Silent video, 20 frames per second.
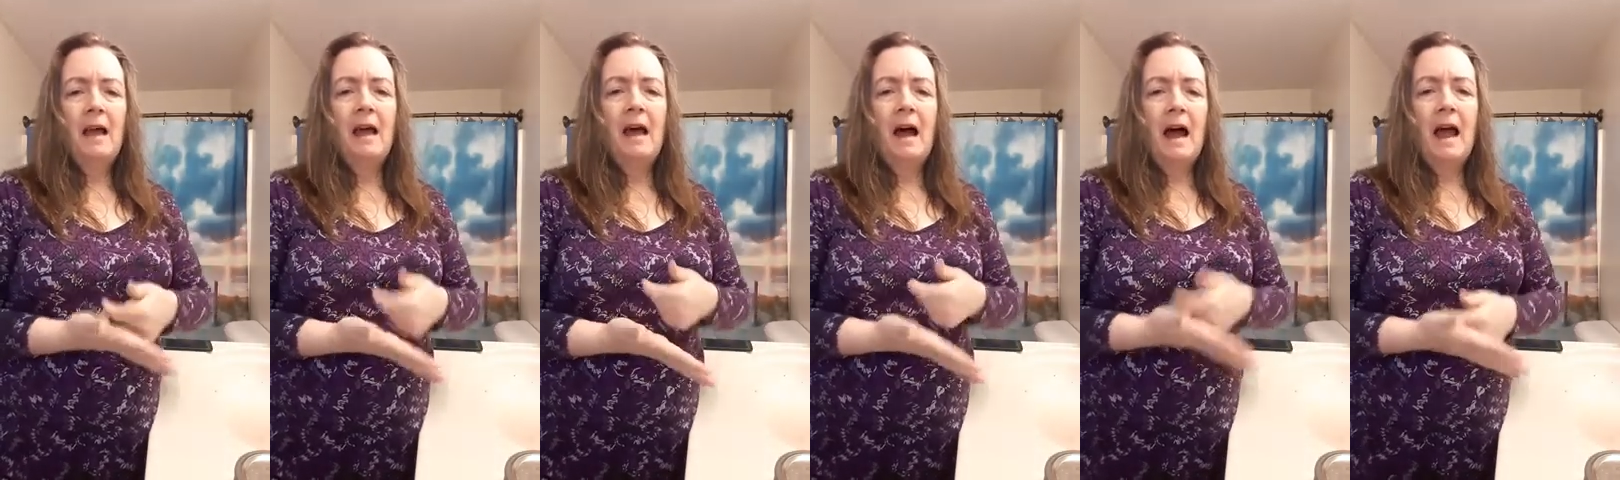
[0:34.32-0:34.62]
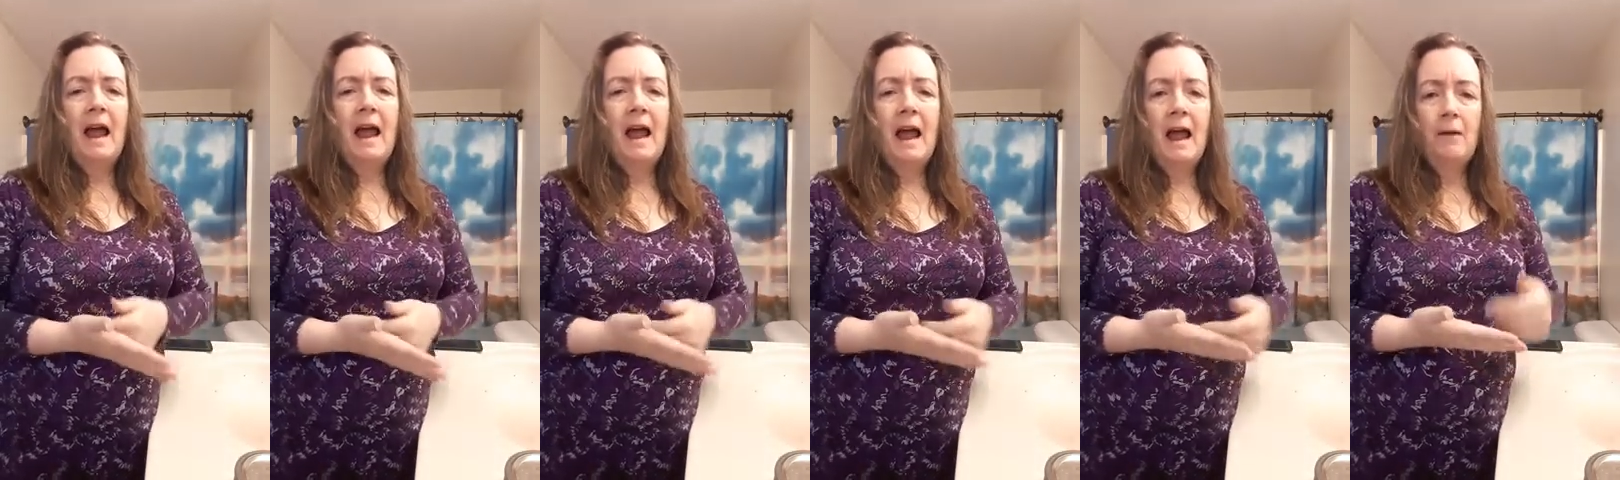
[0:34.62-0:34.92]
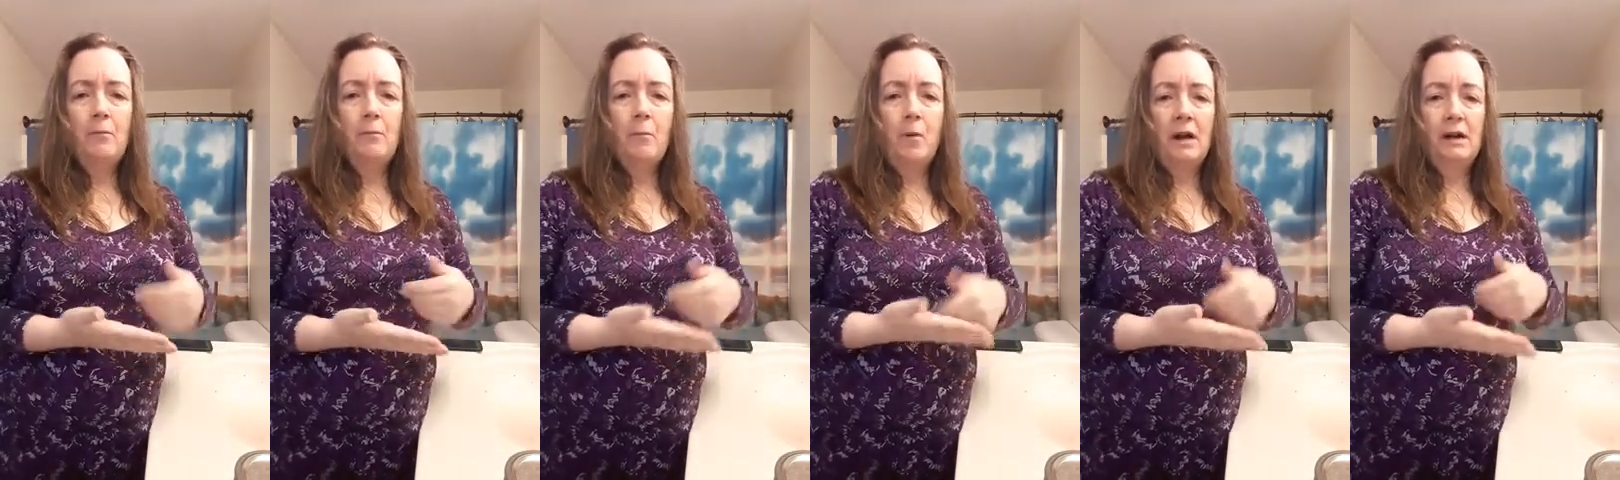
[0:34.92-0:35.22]
I
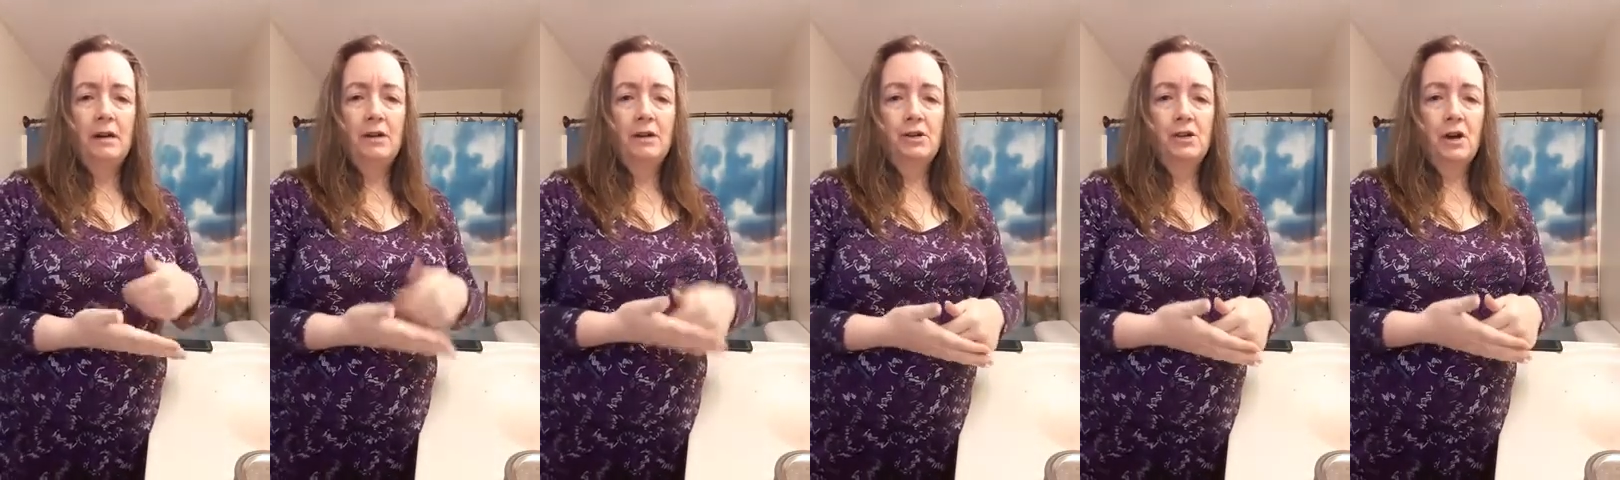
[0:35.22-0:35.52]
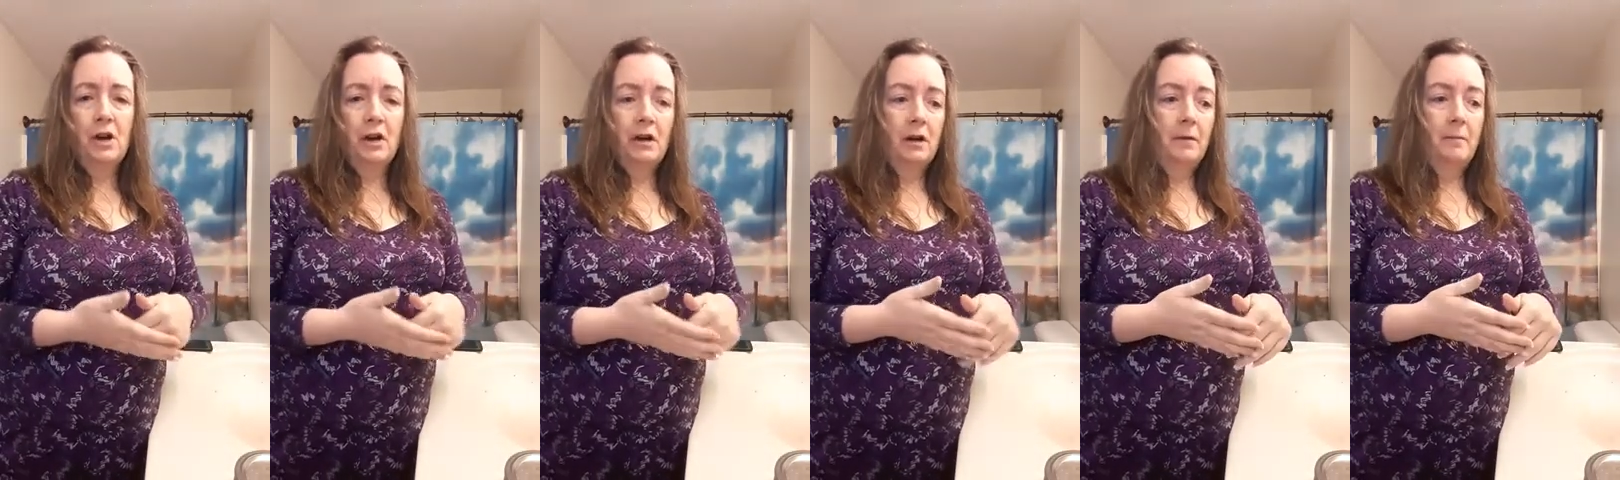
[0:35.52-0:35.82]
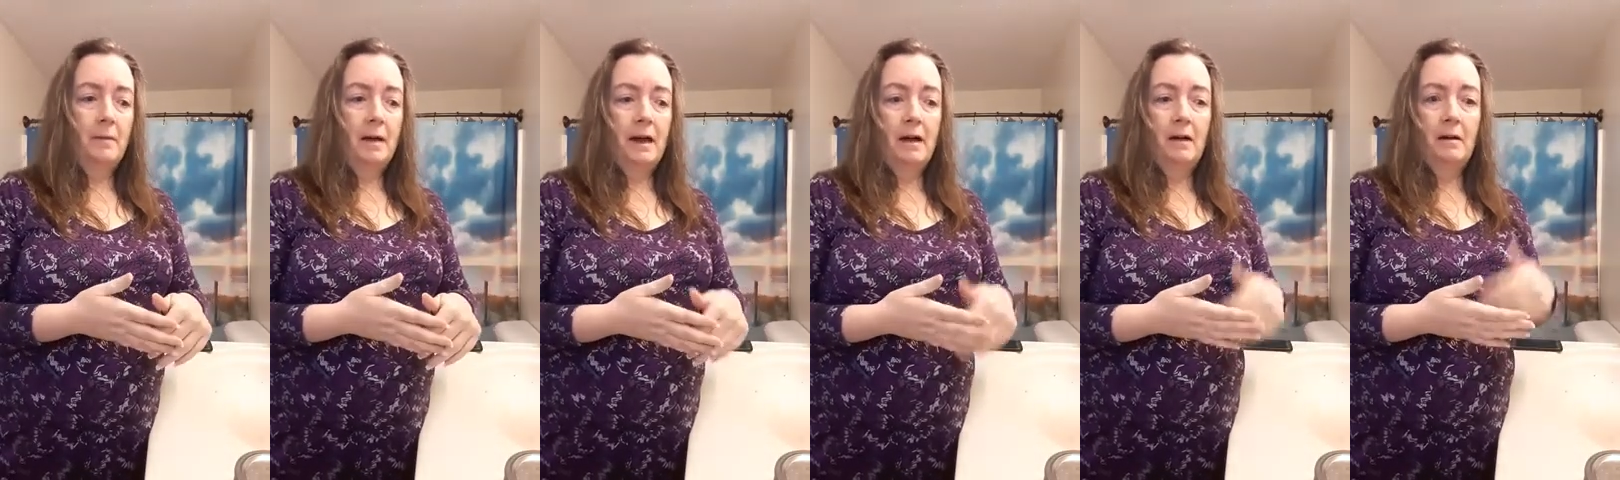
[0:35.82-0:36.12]
had wanted to talk
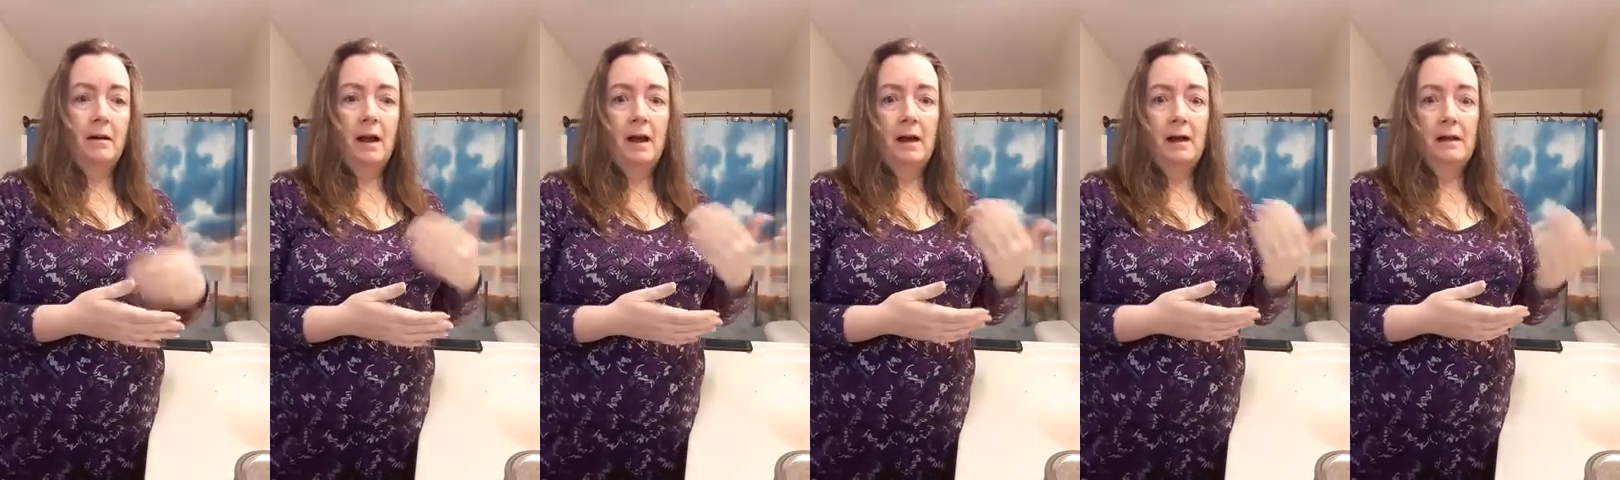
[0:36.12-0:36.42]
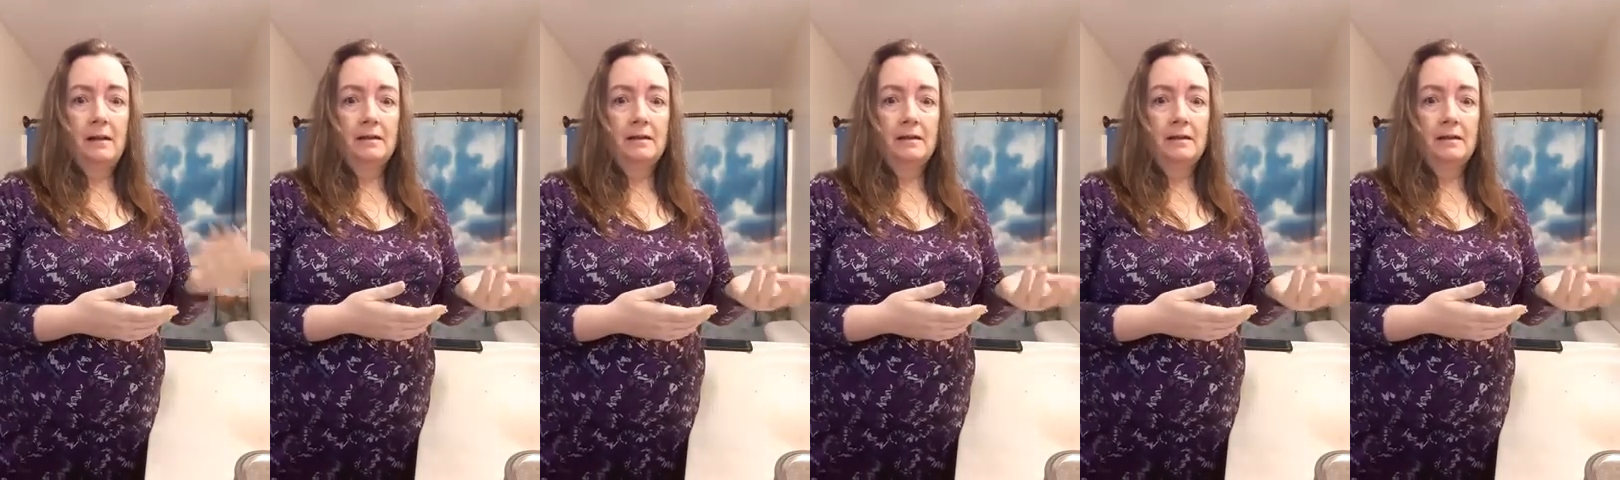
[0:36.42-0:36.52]
about